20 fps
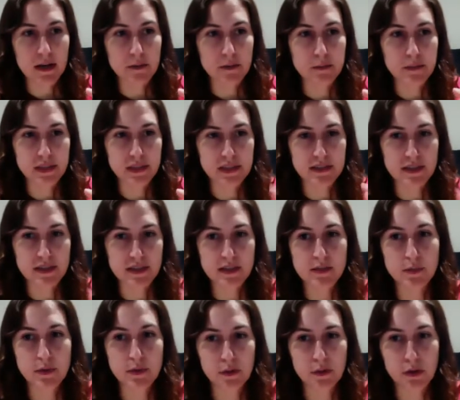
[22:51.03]
because that's the
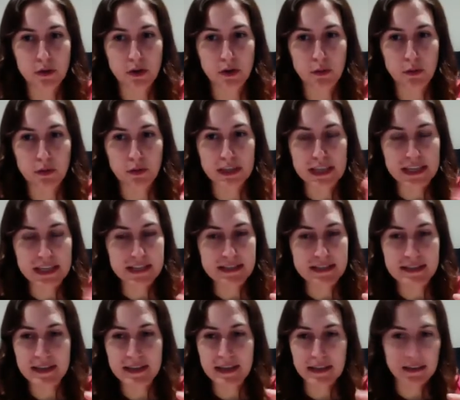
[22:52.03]
point where we can't
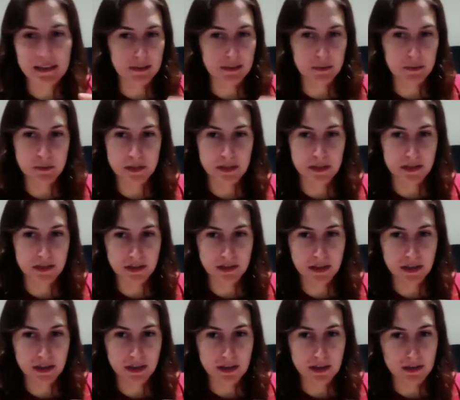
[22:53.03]
see anything beyond
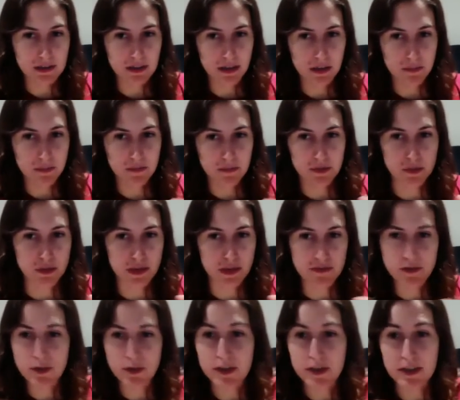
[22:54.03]
that. So we have
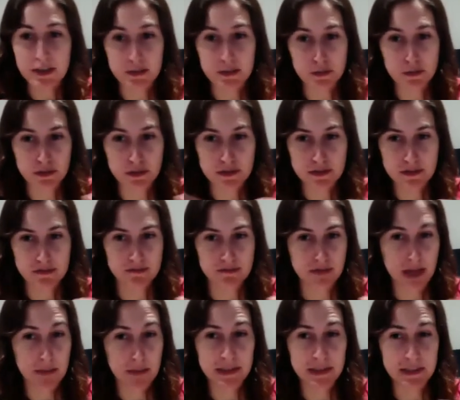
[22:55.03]
no idea what's
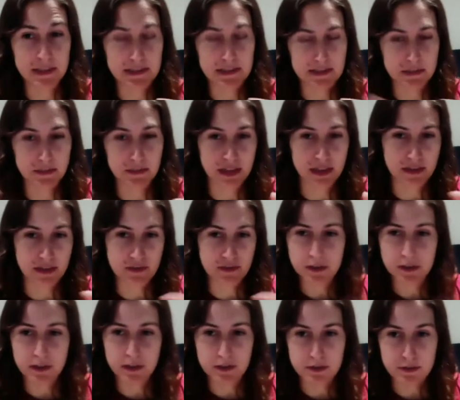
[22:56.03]
happening to something after
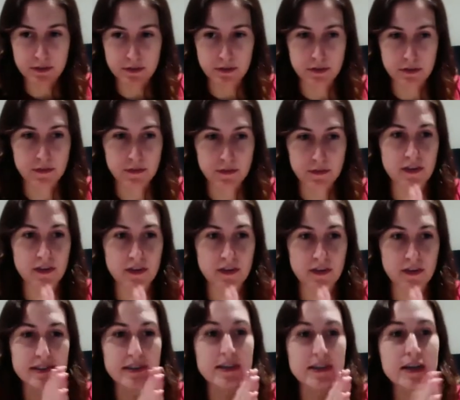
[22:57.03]
it goes through the event
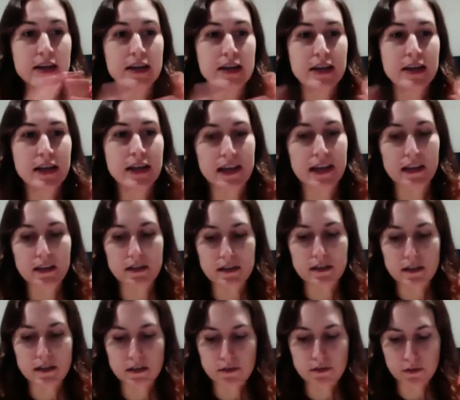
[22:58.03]
horizon.
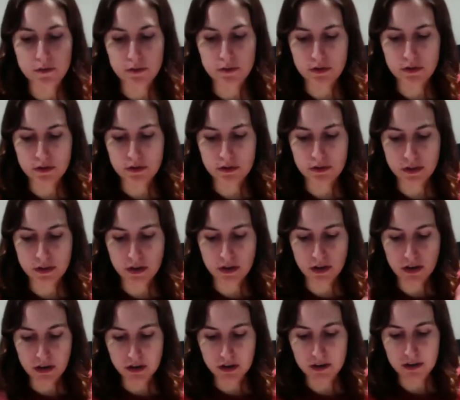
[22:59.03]
And for
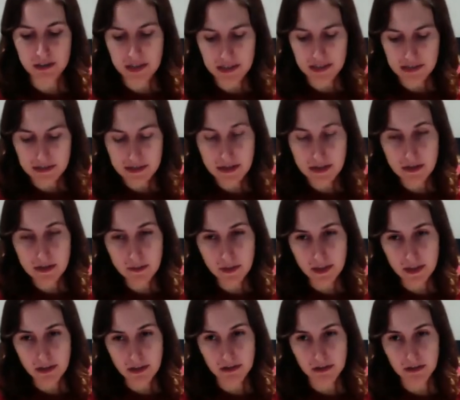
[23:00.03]
our galactic center
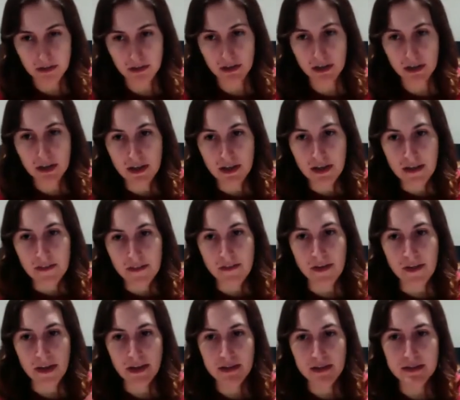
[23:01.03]
black hole,
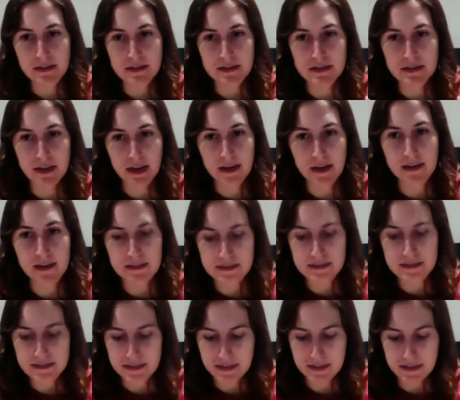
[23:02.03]
that
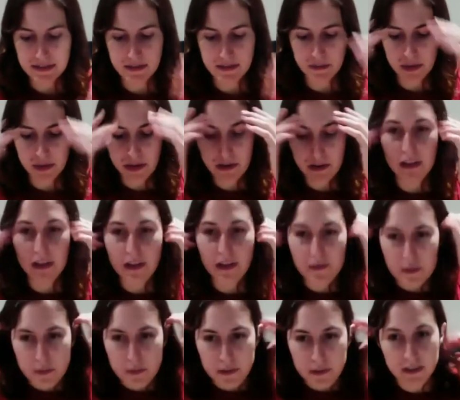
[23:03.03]
size is about
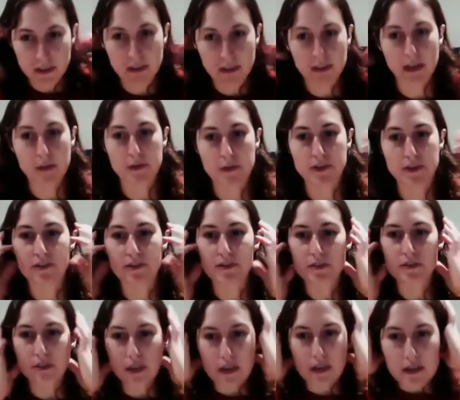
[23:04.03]
11 million
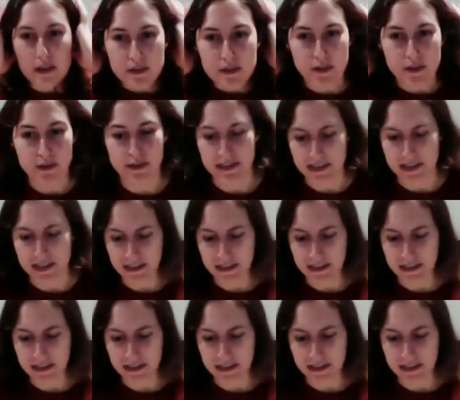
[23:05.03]
kilometers. So it's like